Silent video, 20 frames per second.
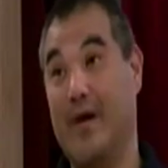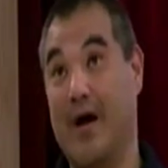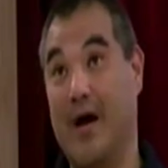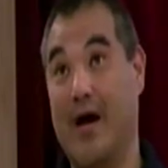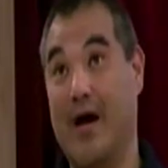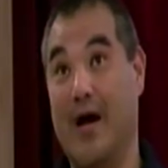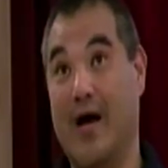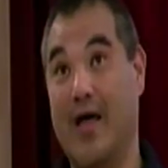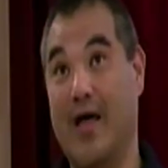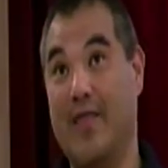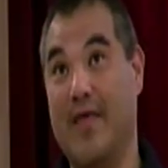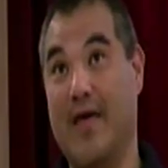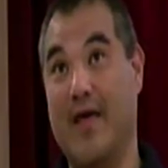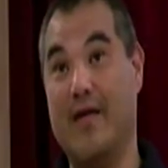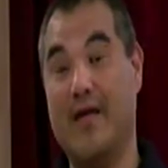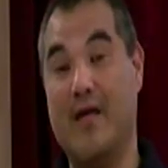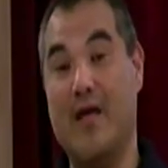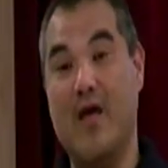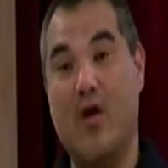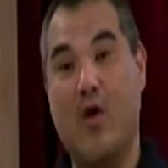Uh, and
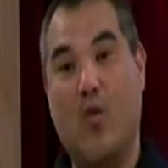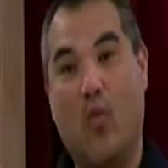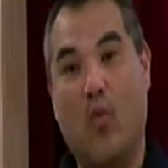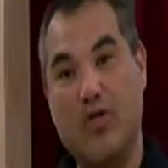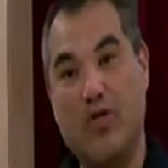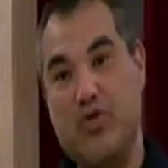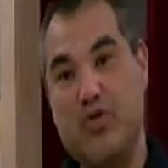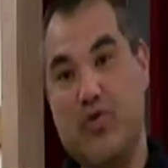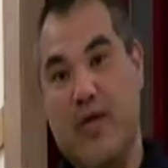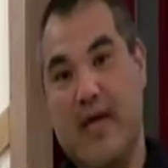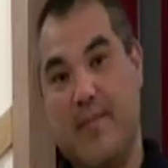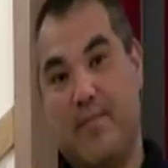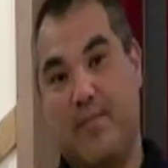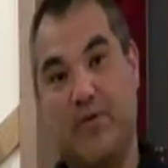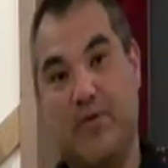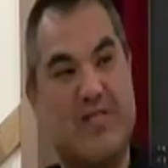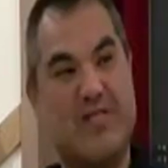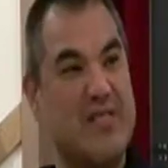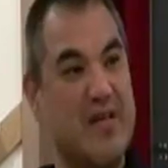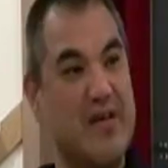then once you hit
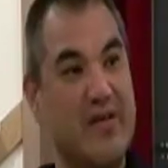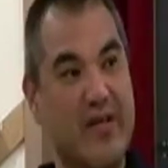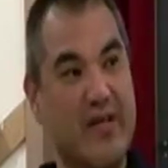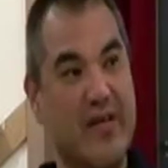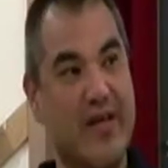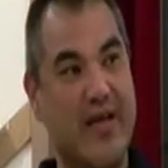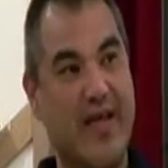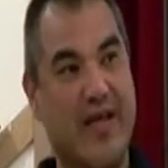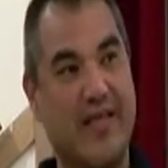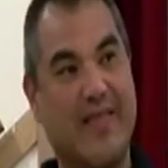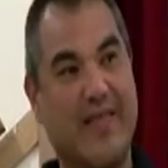Brasilia,